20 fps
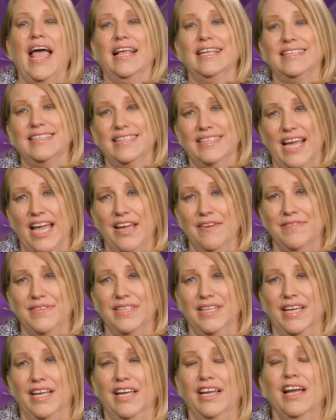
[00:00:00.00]
and
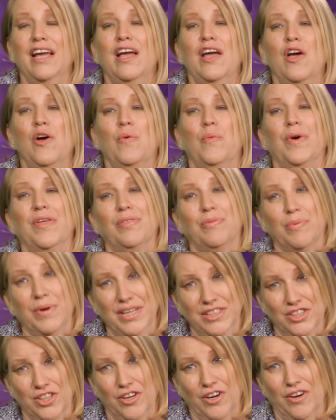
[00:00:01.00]
safety with
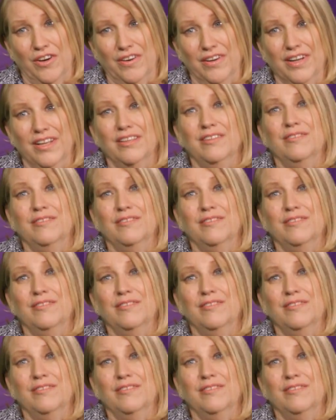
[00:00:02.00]
return.